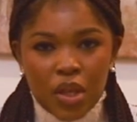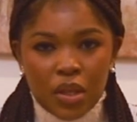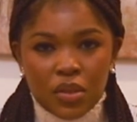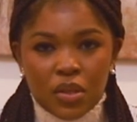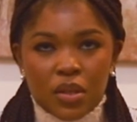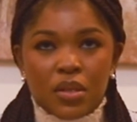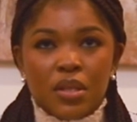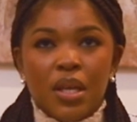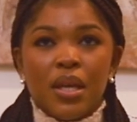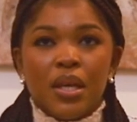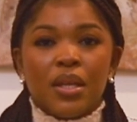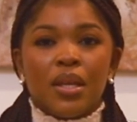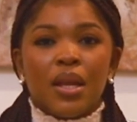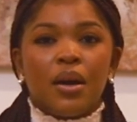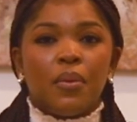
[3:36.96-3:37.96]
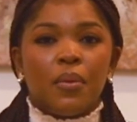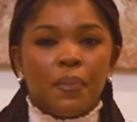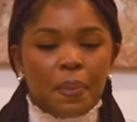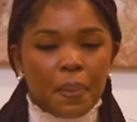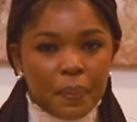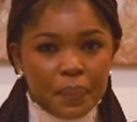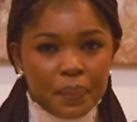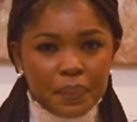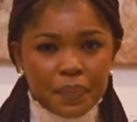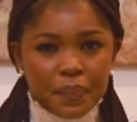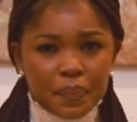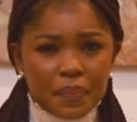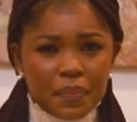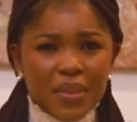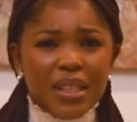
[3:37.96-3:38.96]
changes. Now,
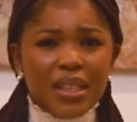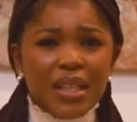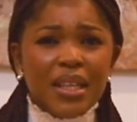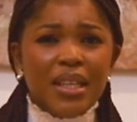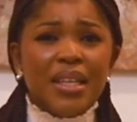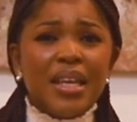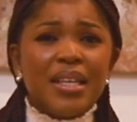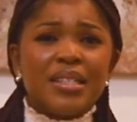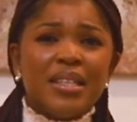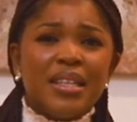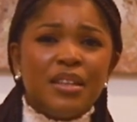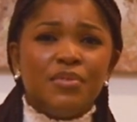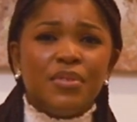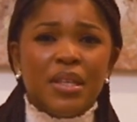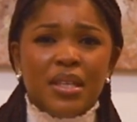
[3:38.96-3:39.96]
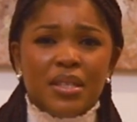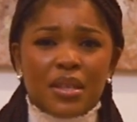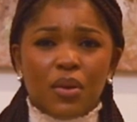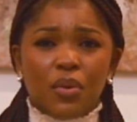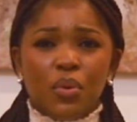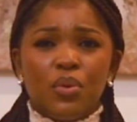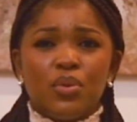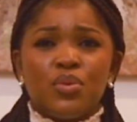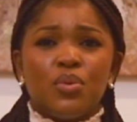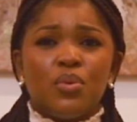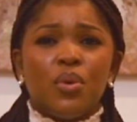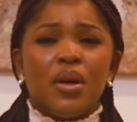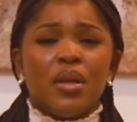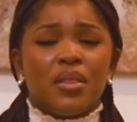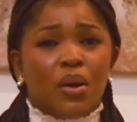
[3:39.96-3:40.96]
let's leave this and go
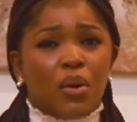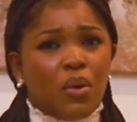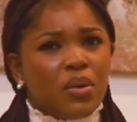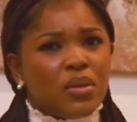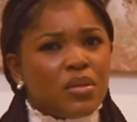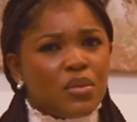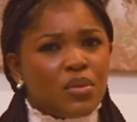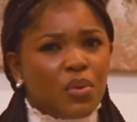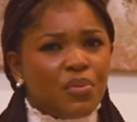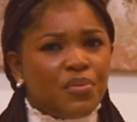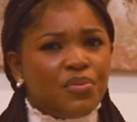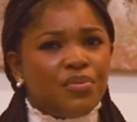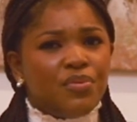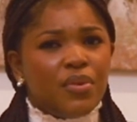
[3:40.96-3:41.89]
to the causes of